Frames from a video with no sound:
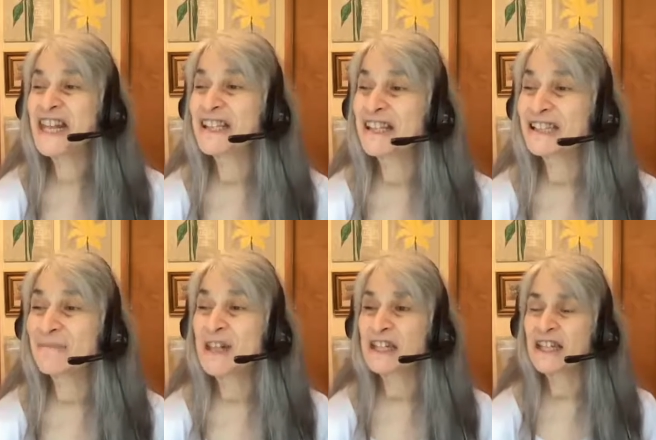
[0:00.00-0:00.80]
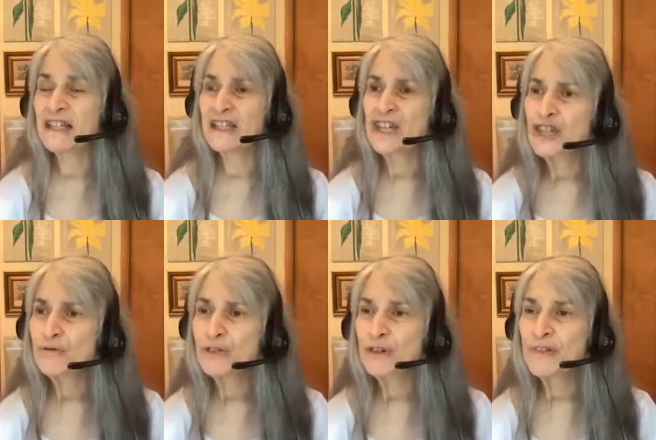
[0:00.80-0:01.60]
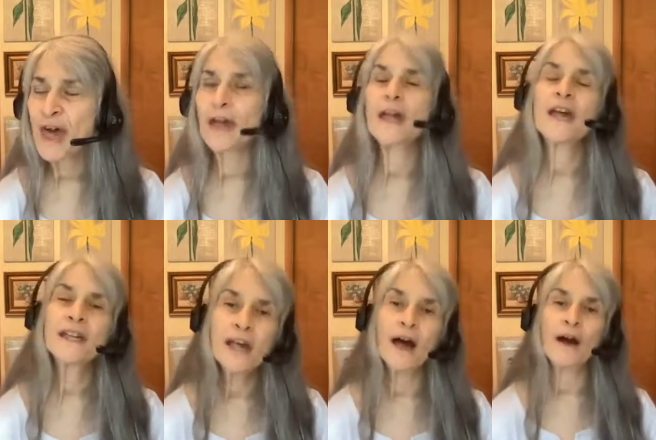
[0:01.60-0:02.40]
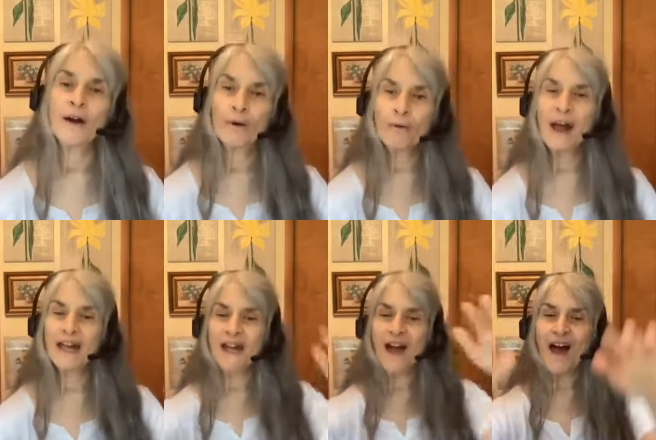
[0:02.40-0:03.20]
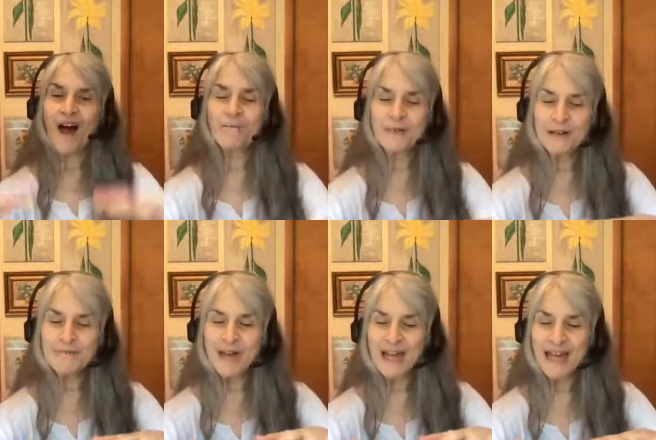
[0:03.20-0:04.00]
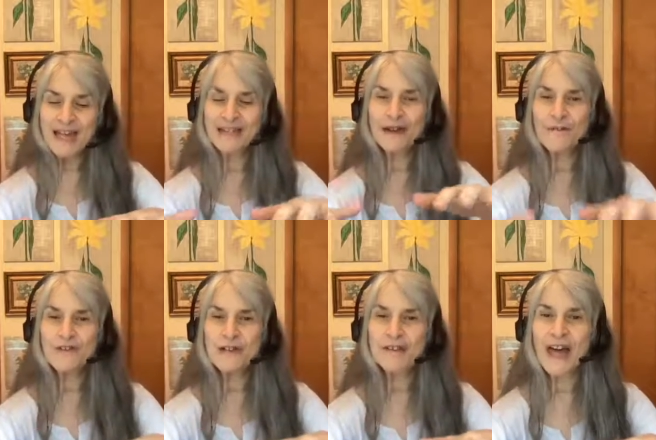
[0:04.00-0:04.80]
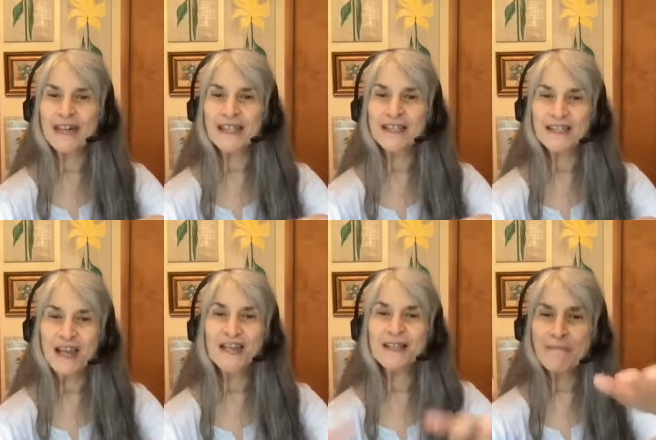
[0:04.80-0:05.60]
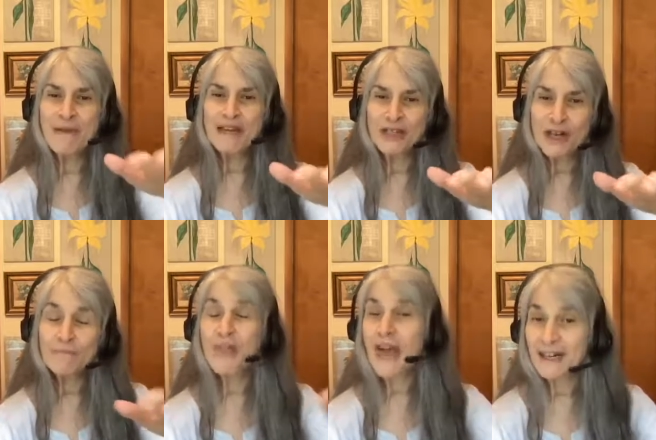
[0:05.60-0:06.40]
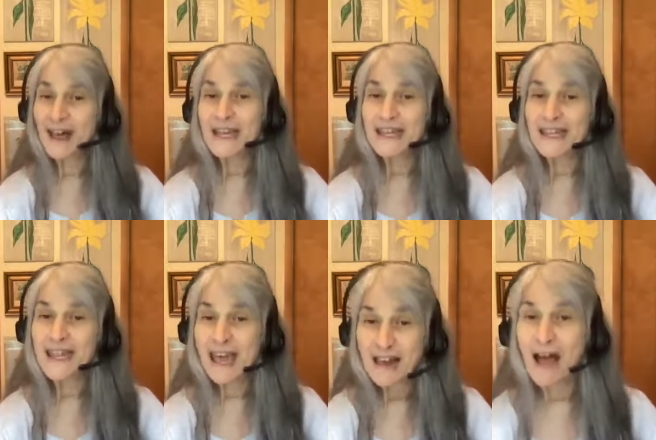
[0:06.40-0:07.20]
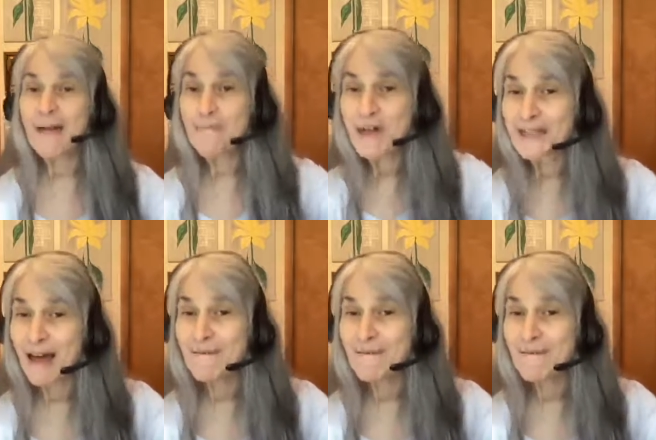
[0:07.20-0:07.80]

he looks at me. He says, "Did you do that?" Yeah, right. I'm running my hands over you like this. The bed jumped, and I did that. I picked up